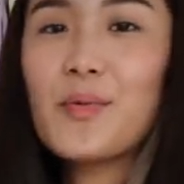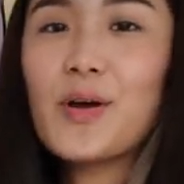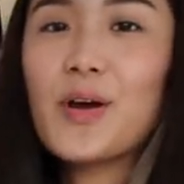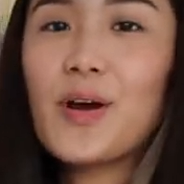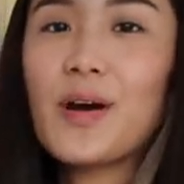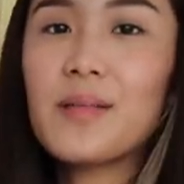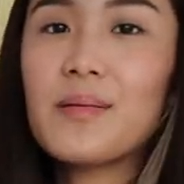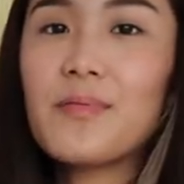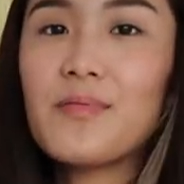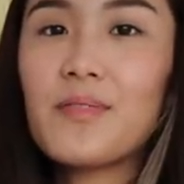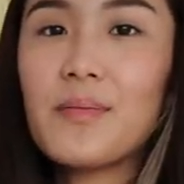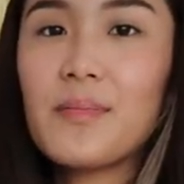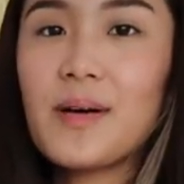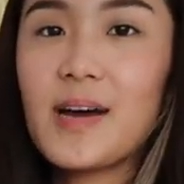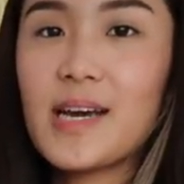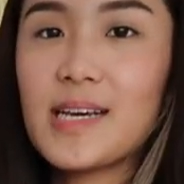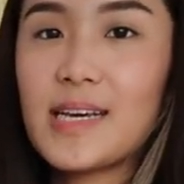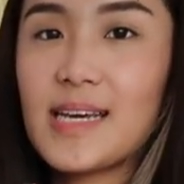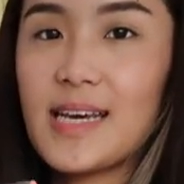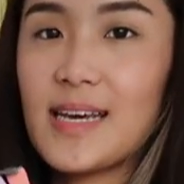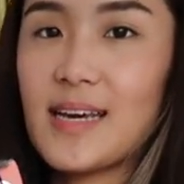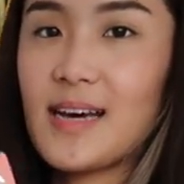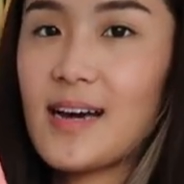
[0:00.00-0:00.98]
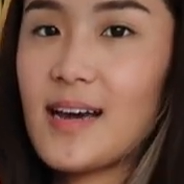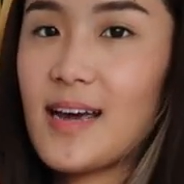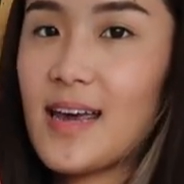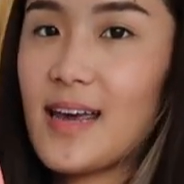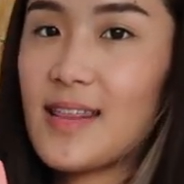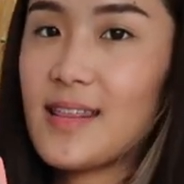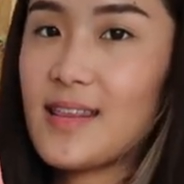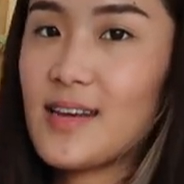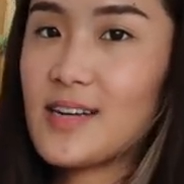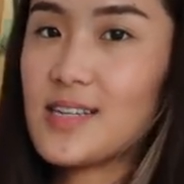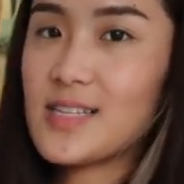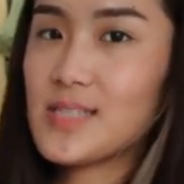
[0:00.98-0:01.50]
We got them from IKEA
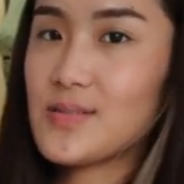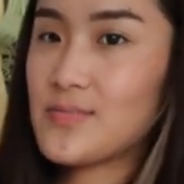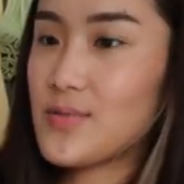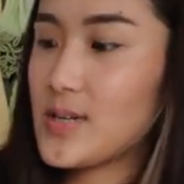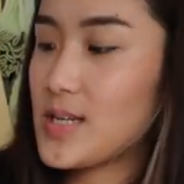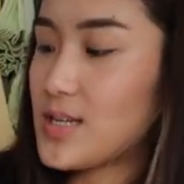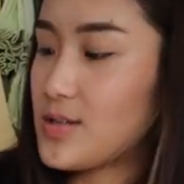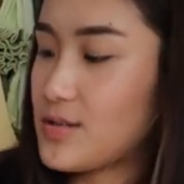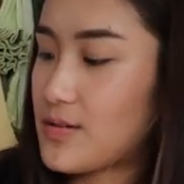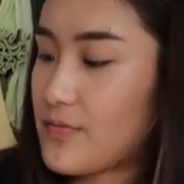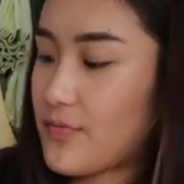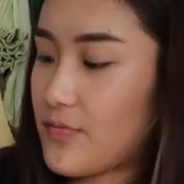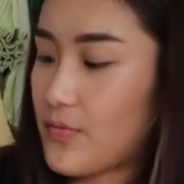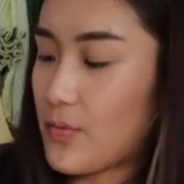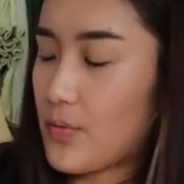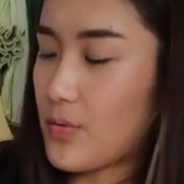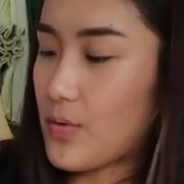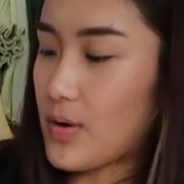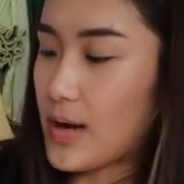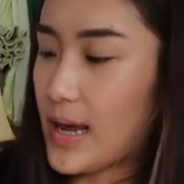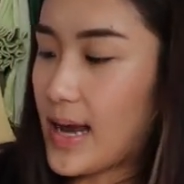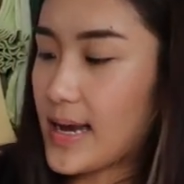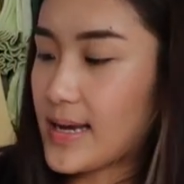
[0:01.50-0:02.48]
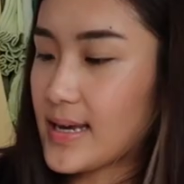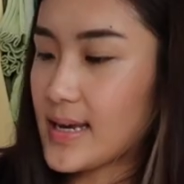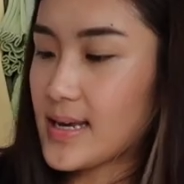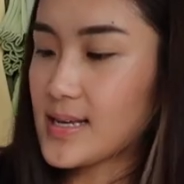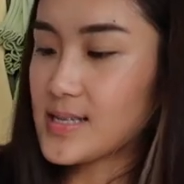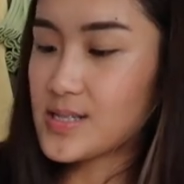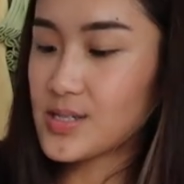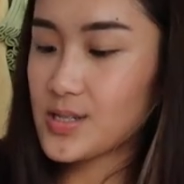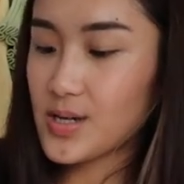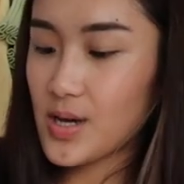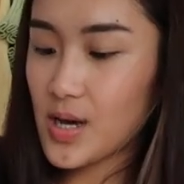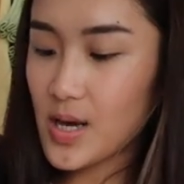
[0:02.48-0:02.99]
and they're just really good for hanging
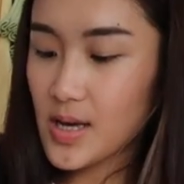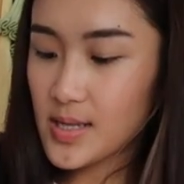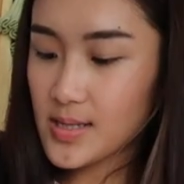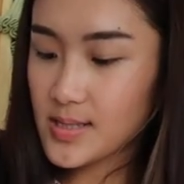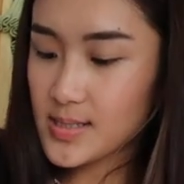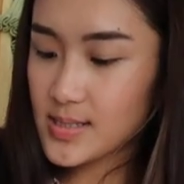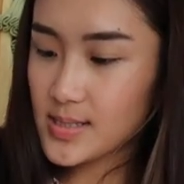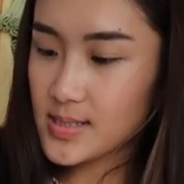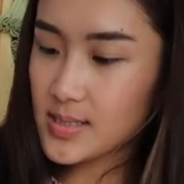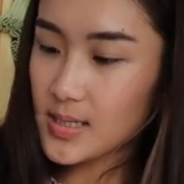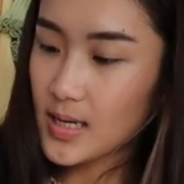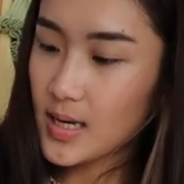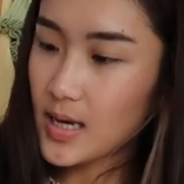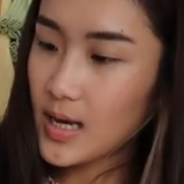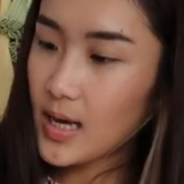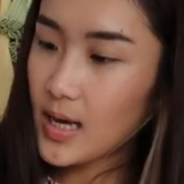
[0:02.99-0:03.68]
skirts.